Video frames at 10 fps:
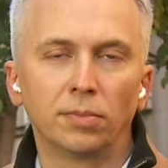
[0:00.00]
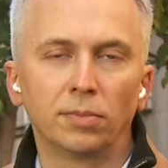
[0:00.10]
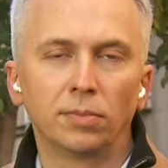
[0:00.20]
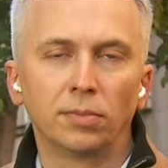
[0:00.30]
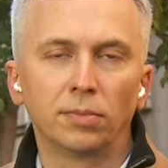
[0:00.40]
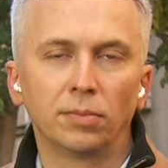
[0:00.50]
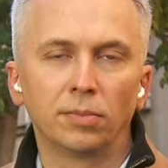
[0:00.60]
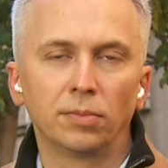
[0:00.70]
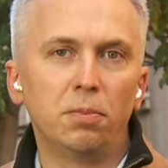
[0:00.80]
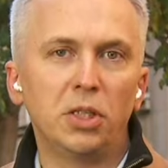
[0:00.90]

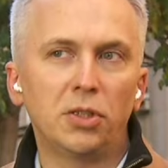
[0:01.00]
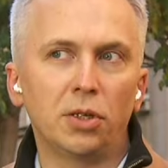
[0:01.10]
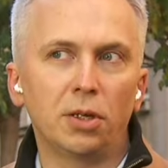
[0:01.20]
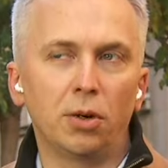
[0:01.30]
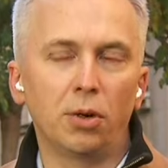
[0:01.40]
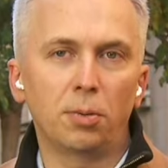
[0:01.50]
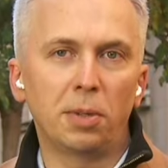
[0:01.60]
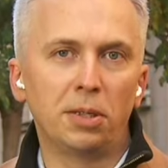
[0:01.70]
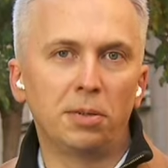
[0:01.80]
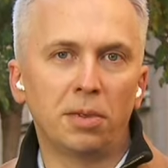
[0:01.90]
Mr.
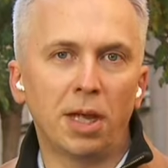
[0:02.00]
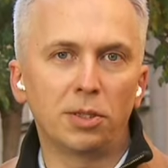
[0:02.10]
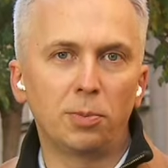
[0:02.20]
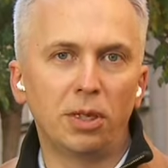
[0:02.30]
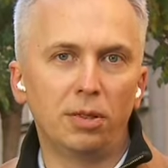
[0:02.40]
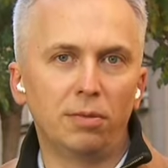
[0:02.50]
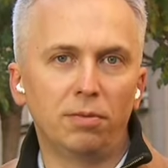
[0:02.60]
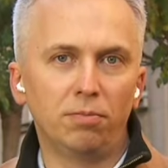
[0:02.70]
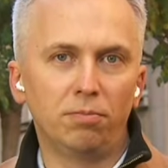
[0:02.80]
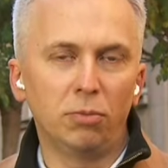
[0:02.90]
Orbán has
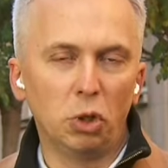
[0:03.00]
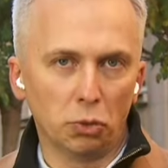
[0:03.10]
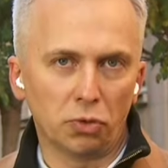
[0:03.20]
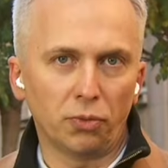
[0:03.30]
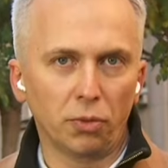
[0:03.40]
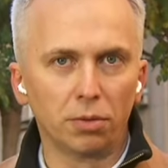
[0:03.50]
been useful